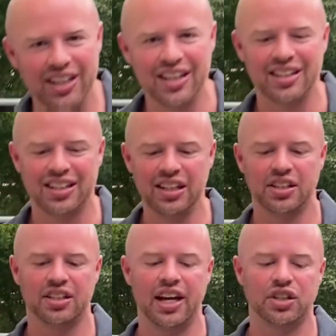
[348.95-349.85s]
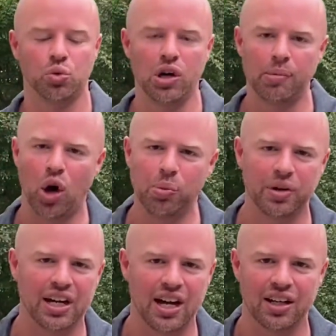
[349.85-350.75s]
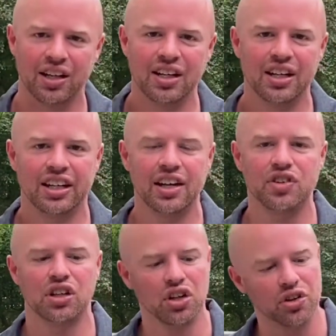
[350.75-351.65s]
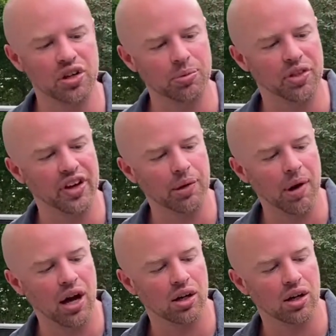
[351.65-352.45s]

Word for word: getting to see these snakes swim. I hope it kind of gives you a little something to think about,